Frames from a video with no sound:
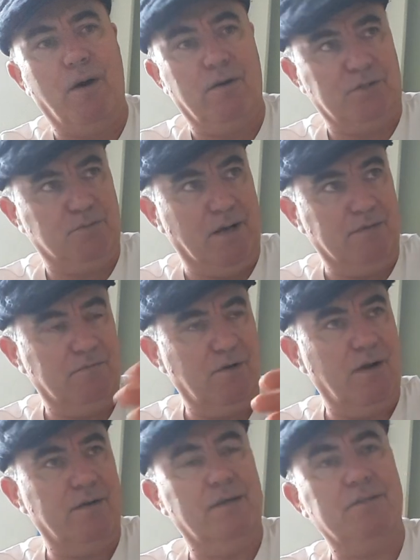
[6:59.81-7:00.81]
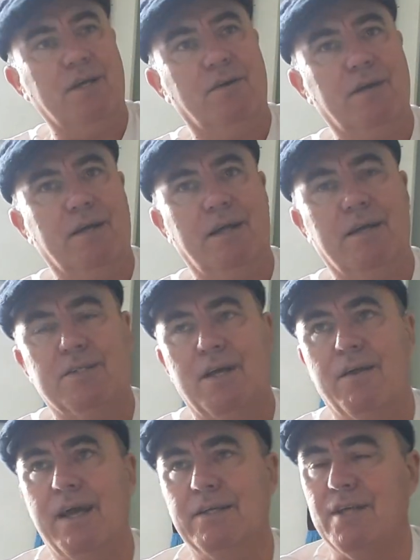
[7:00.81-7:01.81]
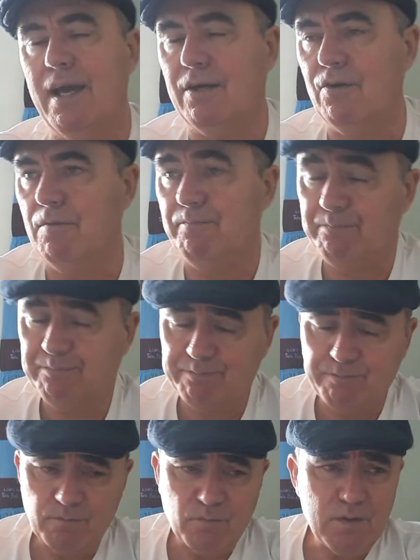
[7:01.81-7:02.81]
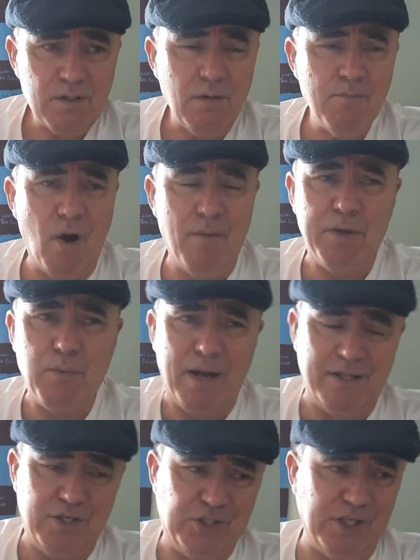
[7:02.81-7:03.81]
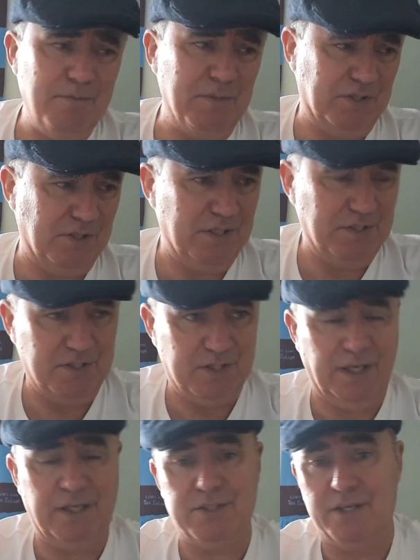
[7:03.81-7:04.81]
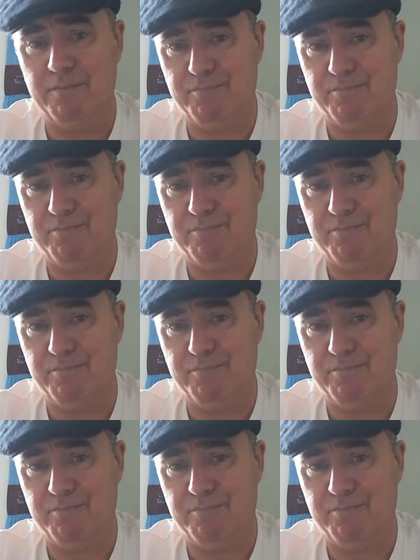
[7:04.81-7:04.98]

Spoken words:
bollocks, mate. Right? So that's that gone. Might be one of the cheapest season tickets in the